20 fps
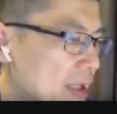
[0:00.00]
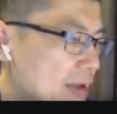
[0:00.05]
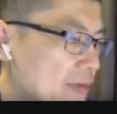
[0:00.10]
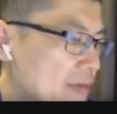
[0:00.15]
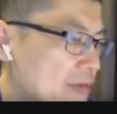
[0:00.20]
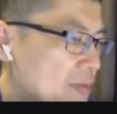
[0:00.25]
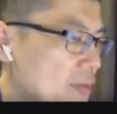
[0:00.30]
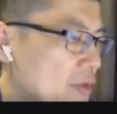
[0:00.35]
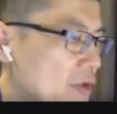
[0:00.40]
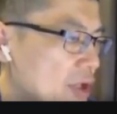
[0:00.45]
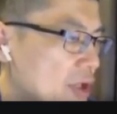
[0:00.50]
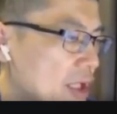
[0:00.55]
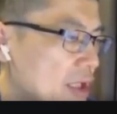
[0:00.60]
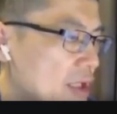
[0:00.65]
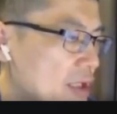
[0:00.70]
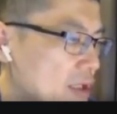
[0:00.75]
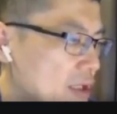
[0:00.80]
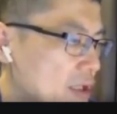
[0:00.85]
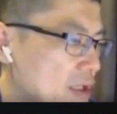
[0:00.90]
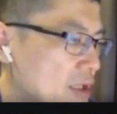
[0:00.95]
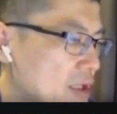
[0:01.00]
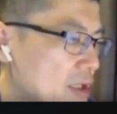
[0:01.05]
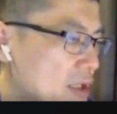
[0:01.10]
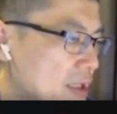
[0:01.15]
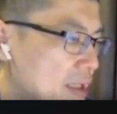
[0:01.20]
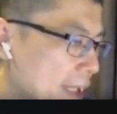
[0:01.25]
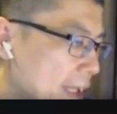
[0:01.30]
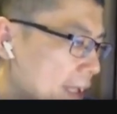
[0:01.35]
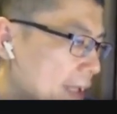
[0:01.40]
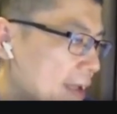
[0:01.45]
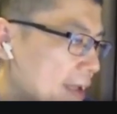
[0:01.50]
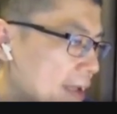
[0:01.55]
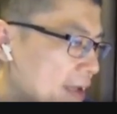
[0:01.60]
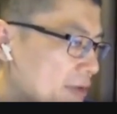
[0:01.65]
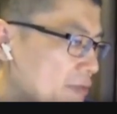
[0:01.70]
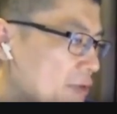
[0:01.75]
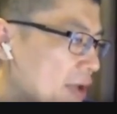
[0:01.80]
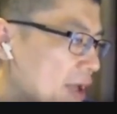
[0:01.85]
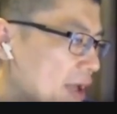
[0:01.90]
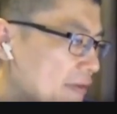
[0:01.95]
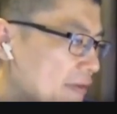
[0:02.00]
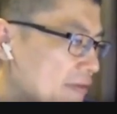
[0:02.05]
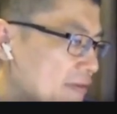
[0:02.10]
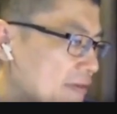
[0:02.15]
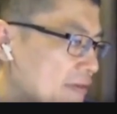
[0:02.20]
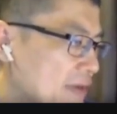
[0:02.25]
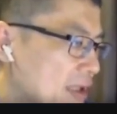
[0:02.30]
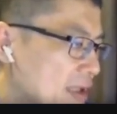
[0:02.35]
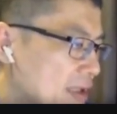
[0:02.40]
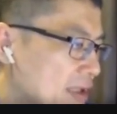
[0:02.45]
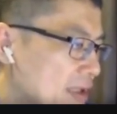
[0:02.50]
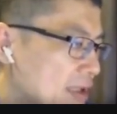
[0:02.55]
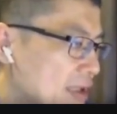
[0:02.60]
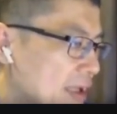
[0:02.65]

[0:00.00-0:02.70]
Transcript: is more than a day, as we have seen in the